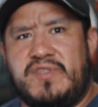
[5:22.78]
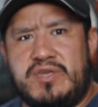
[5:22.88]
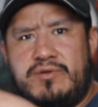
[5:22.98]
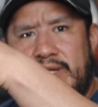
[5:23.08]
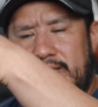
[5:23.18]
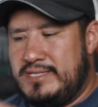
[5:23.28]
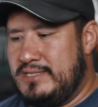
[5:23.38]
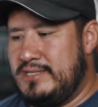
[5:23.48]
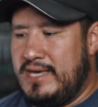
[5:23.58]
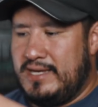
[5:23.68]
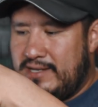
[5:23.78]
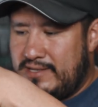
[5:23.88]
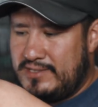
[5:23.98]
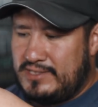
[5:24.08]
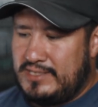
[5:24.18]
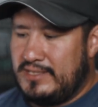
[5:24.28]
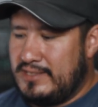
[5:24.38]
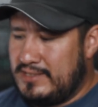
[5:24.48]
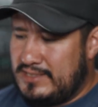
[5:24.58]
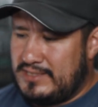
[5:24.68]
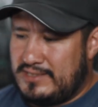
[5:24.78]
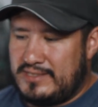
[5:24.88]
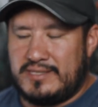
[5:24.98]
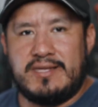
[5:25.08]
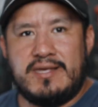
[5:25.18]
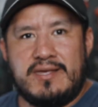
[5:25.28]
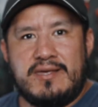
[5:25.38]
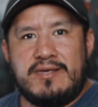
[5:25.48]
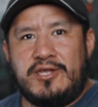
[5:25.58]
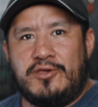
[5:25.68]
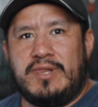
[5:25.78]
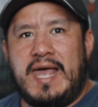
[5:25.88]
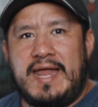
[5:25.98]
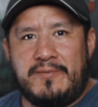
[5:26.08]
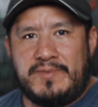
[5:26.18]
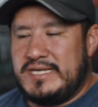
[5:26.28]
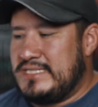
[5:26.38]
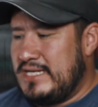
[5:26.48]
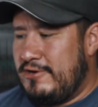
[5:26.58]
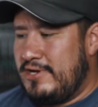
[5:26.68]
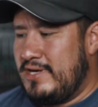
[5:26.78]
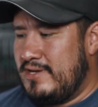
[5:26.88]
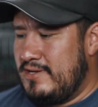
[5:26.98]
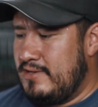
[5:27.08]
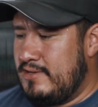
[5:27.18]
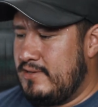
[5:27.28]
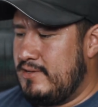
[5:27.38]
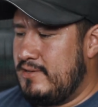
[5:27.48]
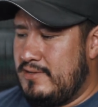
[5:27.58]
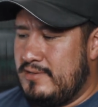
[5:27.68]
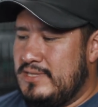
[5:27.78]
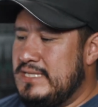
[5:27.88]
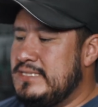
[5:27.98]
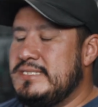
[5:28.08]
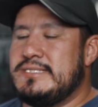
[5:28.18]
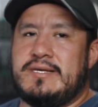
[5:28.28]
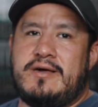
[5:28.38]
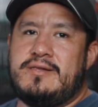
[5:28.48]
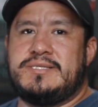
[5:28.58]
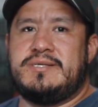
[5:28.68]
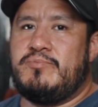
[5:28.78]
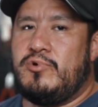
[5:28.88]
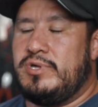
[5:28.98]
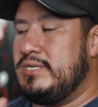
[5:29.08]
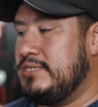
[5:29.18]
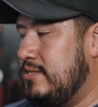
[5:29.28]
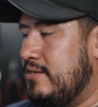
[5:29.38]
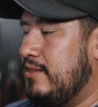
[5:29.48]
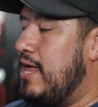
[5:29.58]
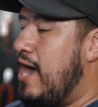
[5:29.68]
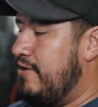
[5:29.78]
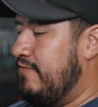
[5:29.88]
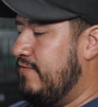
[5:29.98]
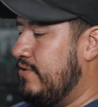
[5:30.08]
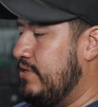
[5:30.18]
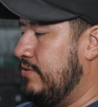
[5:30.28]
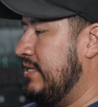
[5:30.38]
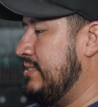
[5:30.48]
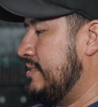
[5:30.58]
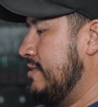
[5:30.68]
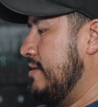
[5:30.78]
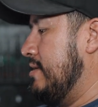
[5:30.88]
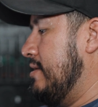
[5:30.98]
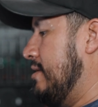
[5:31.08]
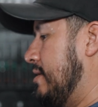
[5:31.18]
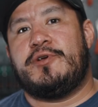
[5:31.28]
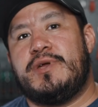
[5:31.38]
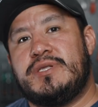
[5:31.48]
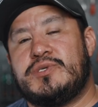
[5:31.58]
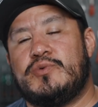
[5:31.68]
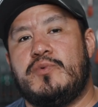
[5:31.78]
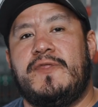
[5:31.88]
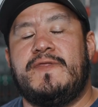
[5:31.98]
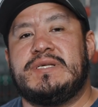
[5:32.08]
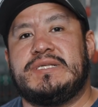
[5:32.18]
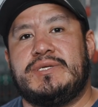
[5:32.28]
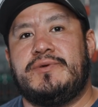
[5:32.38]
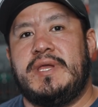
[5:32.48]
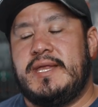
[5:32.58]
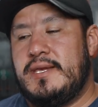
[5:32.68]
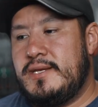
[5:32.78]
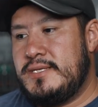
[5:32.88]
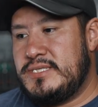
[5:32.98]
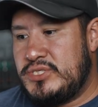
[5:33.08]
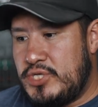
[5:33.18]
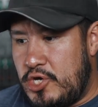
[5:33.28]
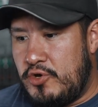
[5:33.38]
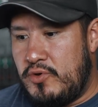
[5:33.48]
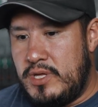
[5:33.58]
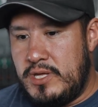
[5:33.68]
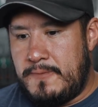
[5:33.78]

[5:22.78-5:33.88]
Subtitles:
the unit, like to light up this area. This is honestly pointless on a lot of units. My experience with this unit. So